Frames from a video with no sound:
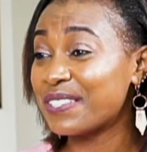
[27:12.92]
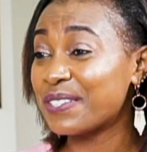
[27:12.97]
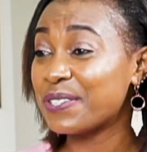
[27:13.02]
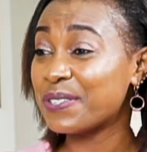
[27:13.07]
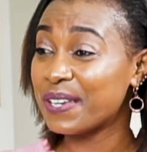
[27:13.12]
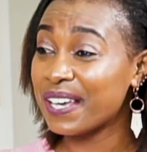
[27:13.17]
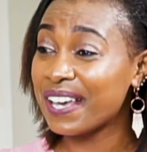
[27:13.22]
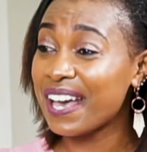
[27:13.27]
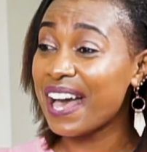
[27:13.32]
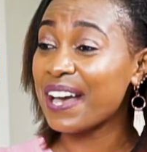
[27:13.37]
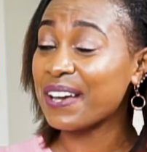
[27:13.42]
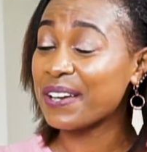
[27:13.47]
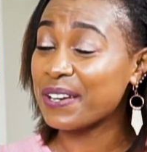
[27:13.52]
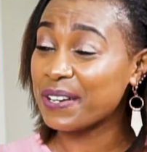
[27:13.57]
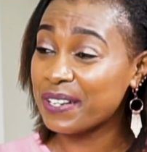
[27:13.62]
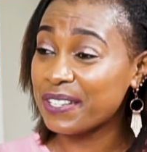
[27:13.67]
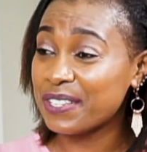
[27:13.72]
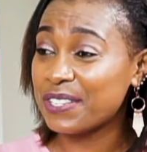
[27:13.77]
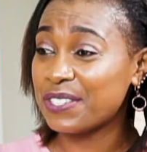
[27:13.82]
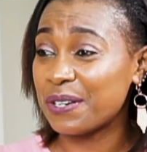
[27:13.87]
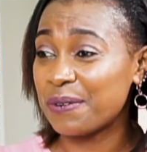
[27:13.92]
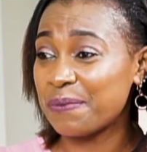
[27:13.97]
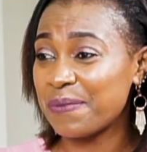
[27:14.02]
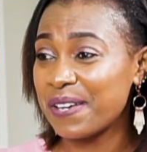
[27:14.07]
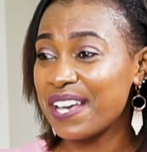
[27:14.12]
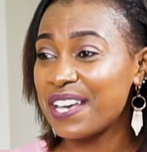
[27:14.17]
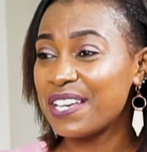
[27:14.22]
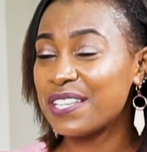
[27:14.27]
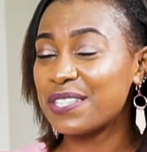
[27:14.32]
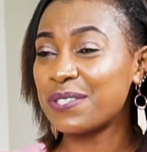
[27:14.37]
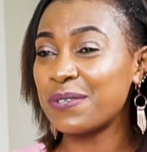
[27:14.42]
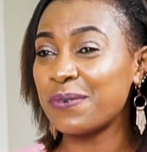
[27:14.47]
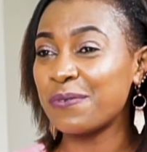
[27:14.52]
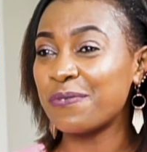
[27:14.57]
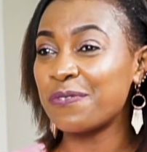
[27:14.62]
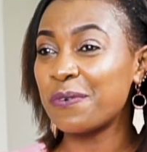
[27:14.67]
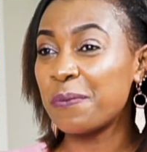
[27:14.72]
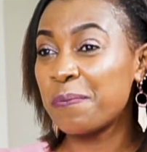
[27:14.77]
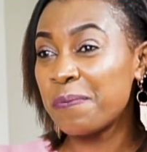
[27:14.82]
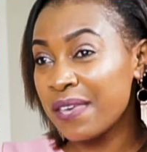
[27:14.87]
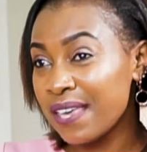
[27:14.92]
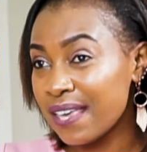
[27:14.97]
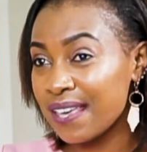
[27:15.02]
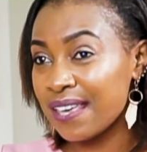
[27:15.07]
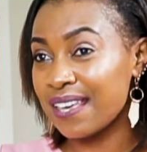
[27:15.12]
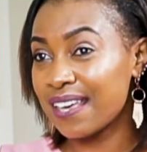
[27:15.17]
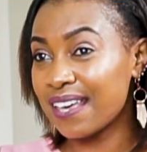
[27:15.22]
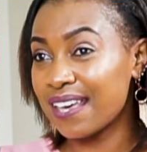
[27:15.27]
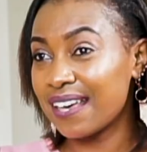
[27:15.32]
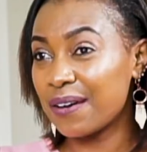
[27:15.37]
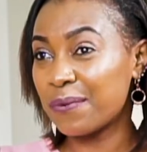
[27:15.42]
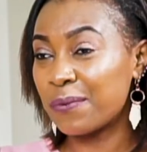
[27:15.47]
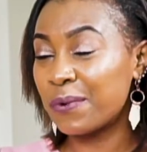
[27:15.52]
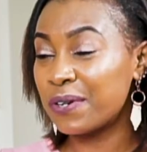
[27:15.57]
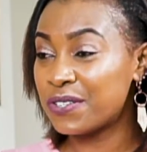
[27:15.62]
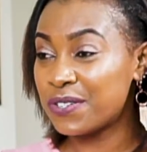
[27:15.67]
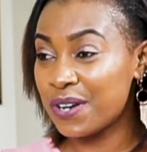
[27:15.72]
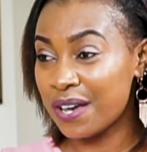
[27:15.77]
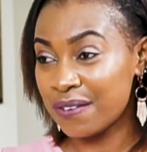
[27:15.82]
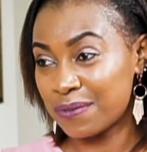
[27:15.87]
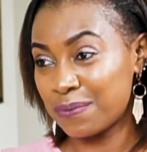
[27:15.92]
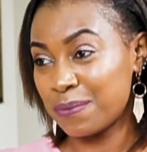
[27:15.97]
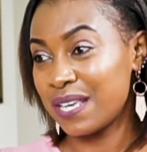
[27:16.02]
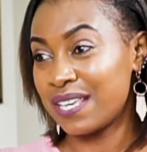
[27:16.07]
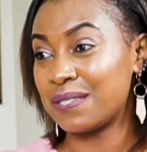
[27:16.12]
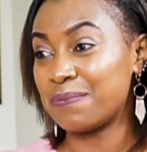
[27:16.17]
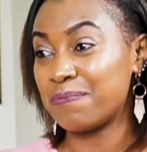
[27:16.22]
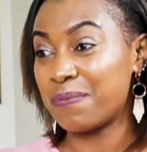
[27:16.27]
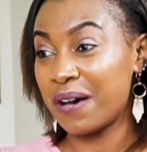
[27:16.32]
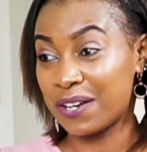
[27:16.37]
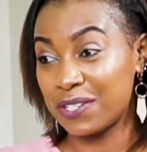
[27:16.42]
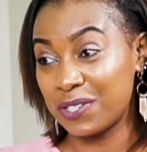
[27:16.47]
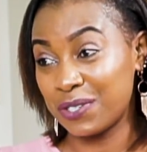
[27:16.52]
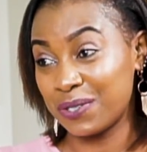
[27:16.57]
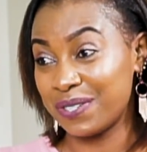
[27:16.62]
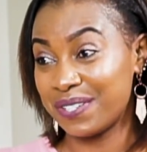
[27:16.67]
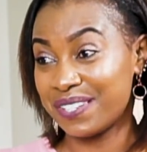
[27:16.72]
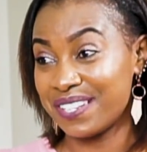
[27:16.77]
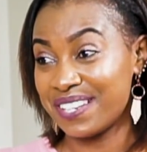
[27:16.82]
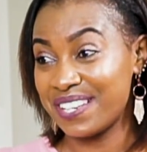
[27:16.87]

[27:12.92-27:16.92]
doing a good job. So for me, what drives me is passion.